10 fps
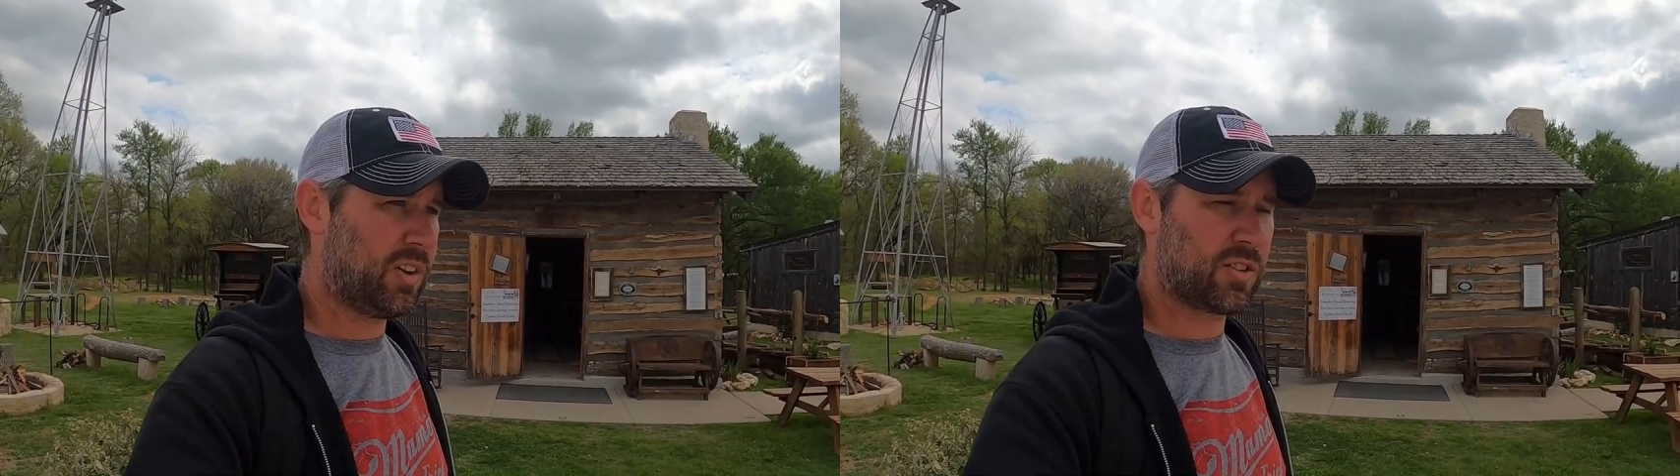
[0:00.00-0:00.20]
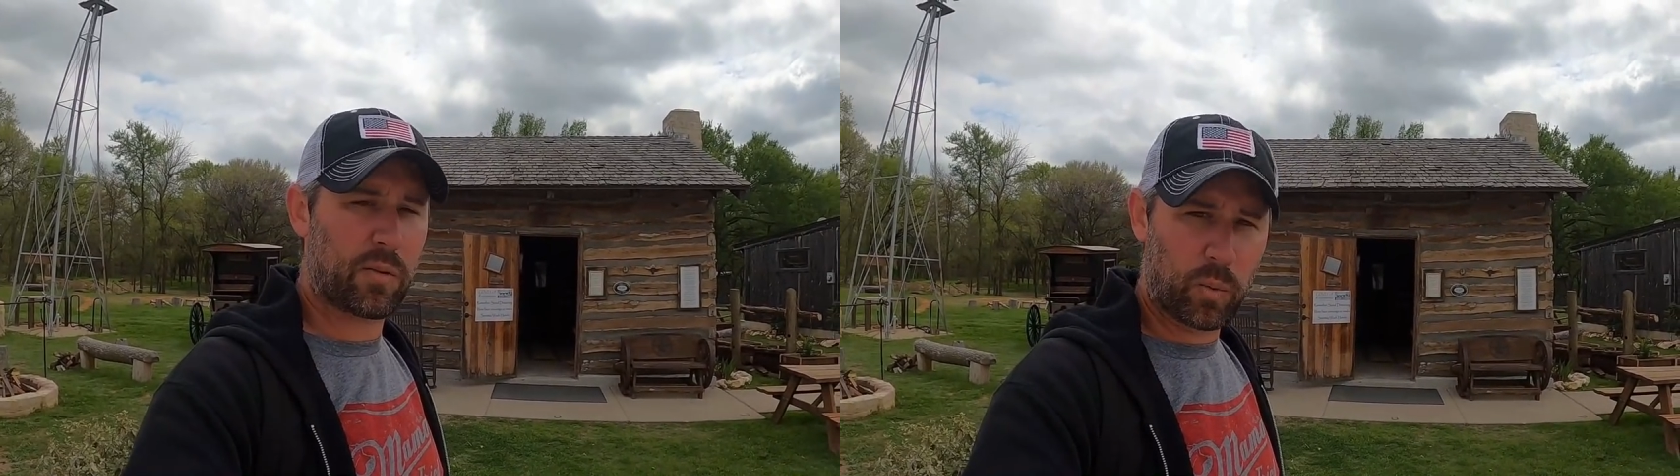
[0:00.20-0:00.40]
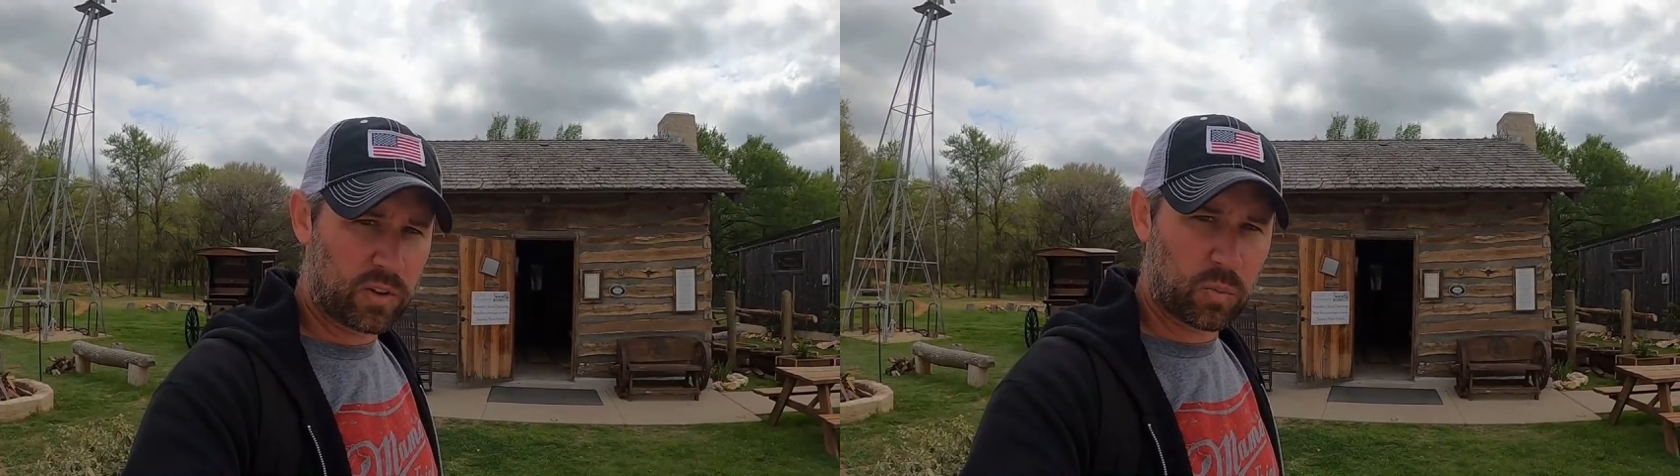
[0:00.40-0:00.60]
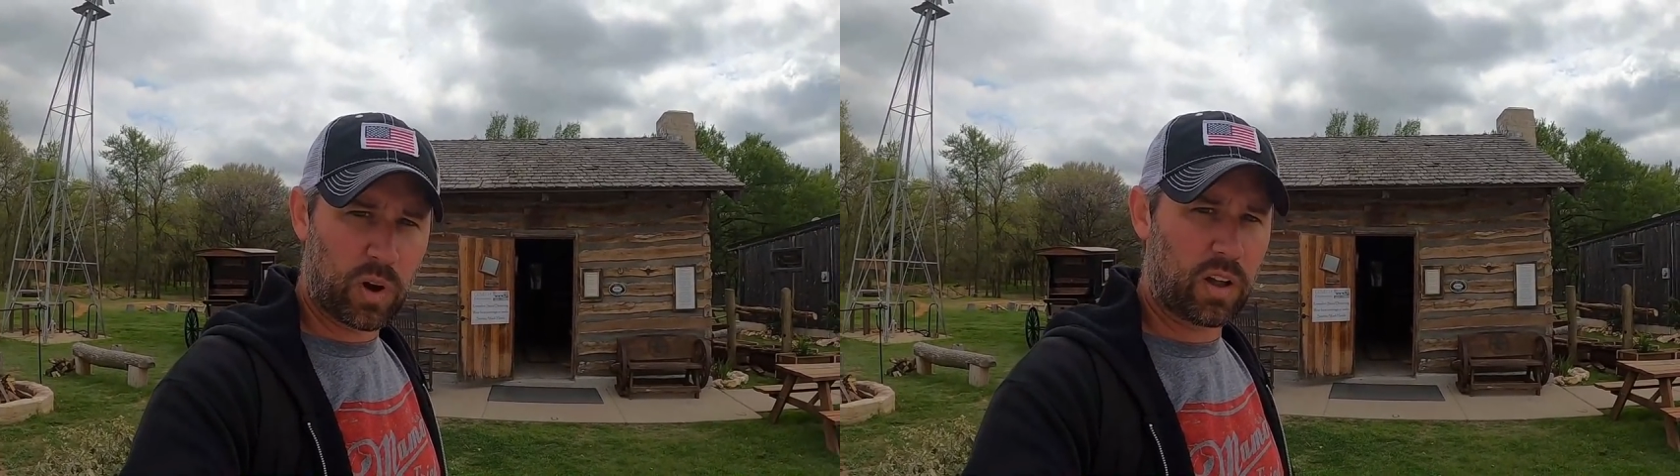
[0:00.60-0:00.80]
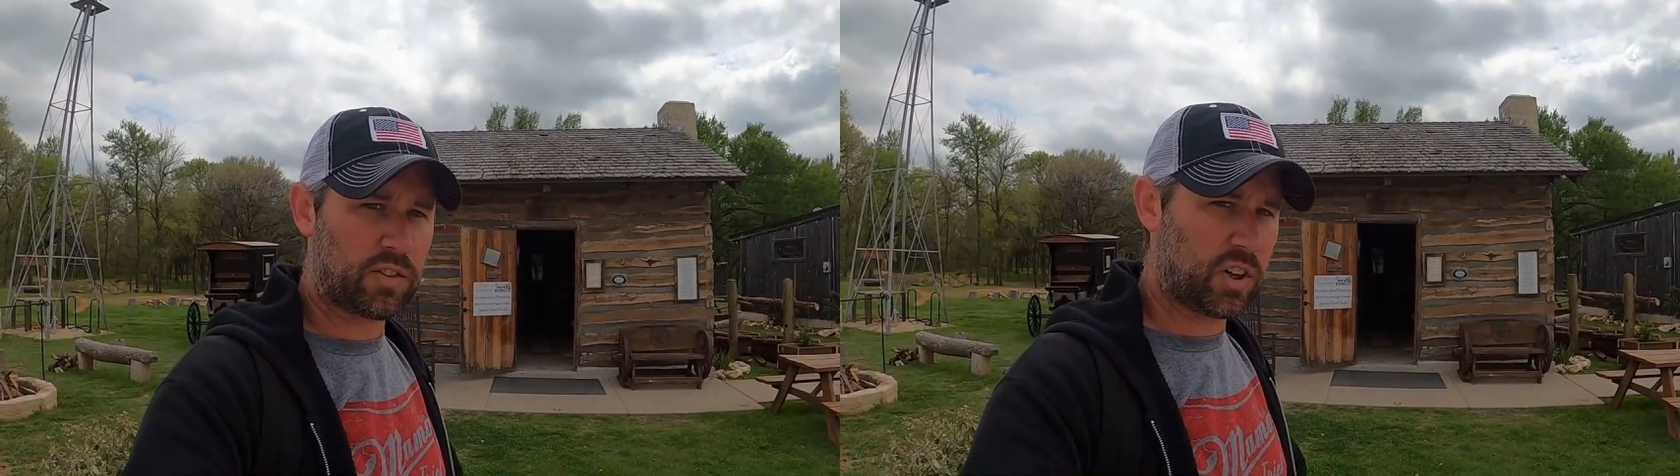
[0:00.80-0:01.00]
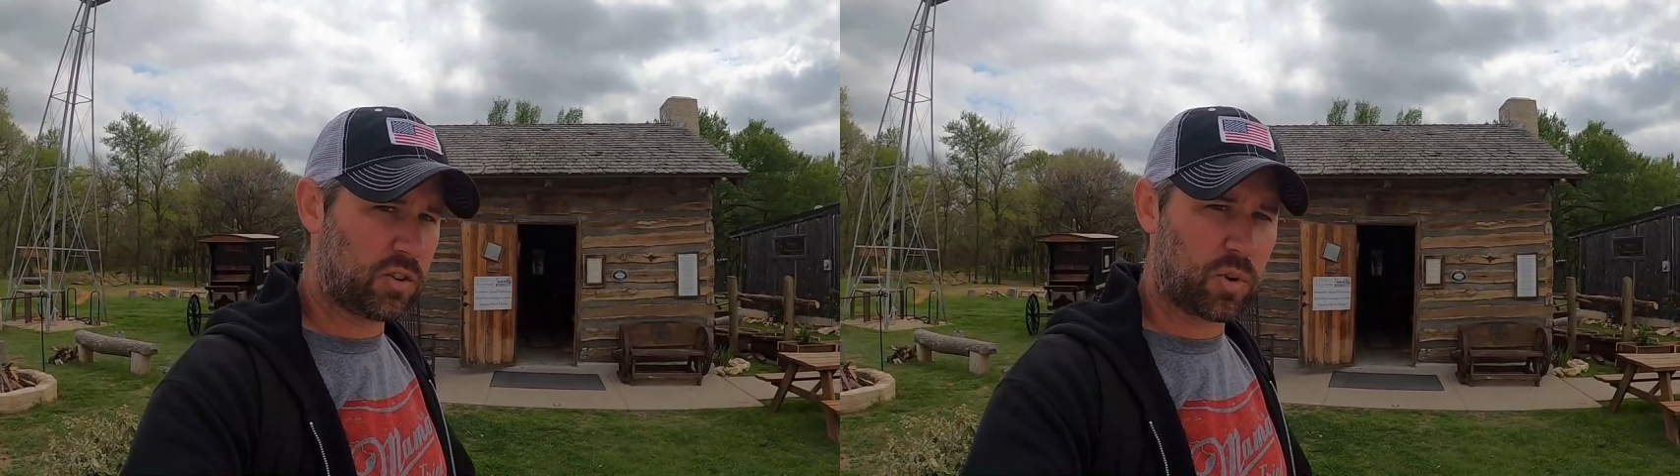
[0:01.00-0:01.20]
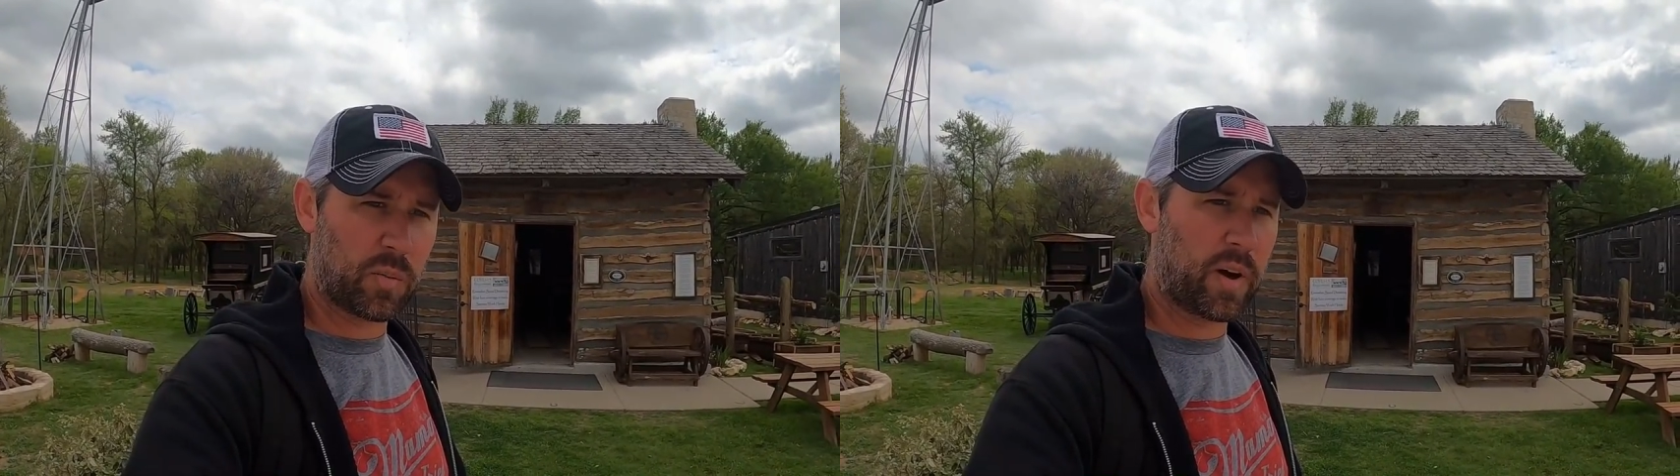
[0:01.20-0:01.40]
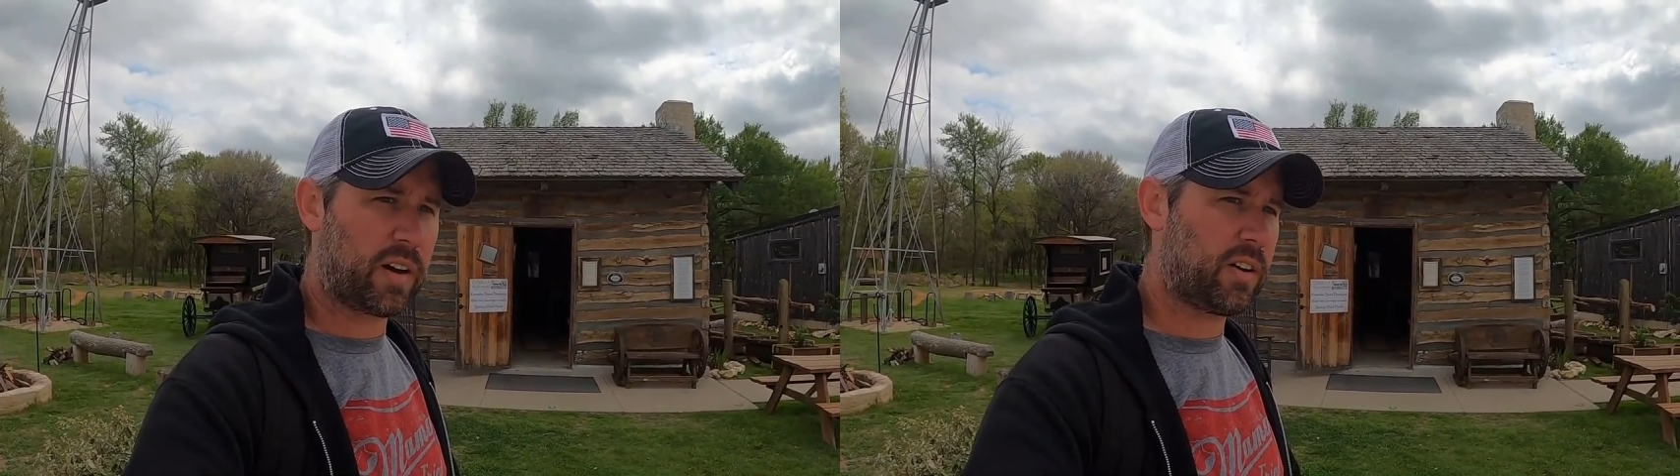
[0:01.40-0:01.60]
So every once in a while, a judge will
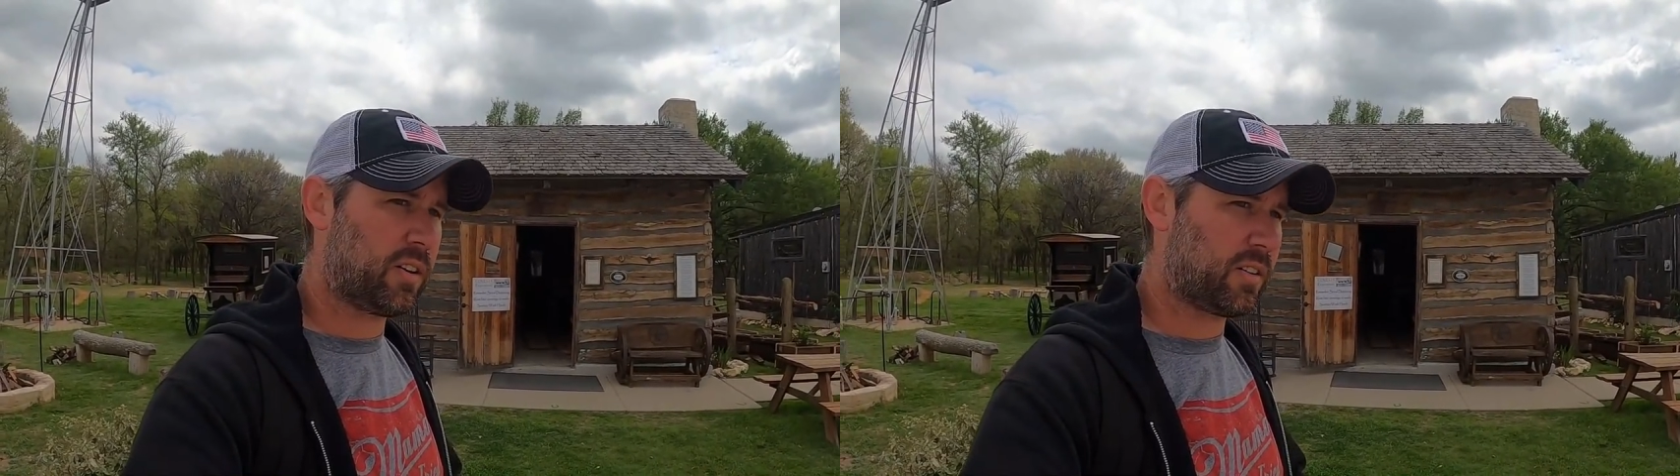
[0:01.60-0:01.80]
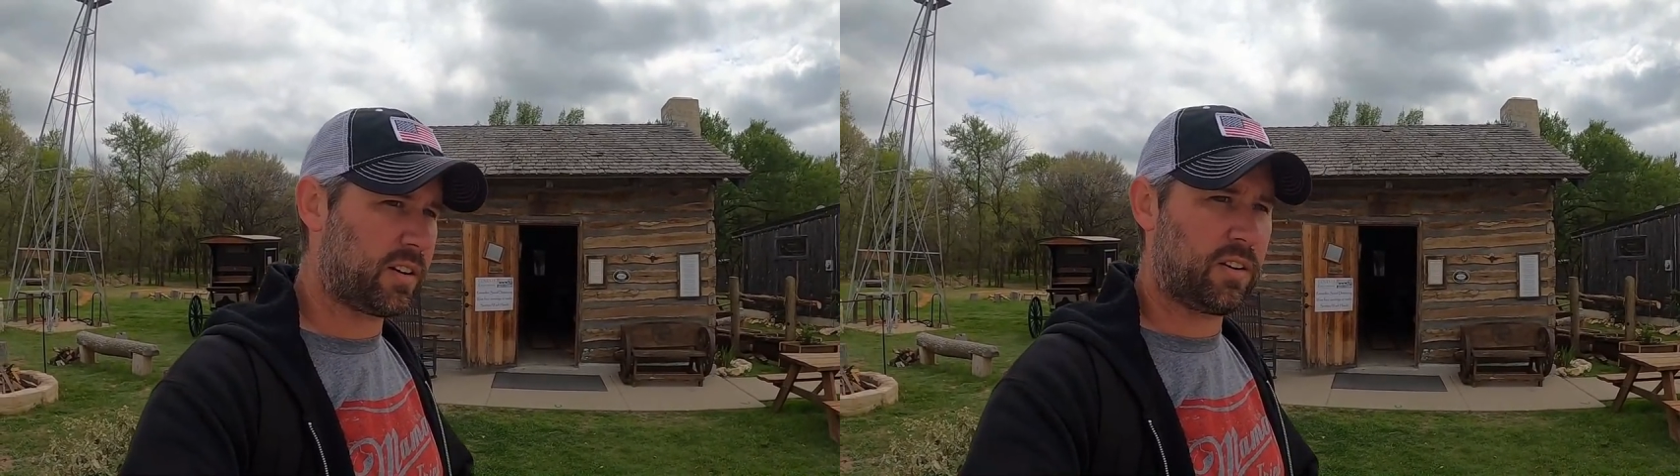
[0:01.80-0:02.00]
come out here and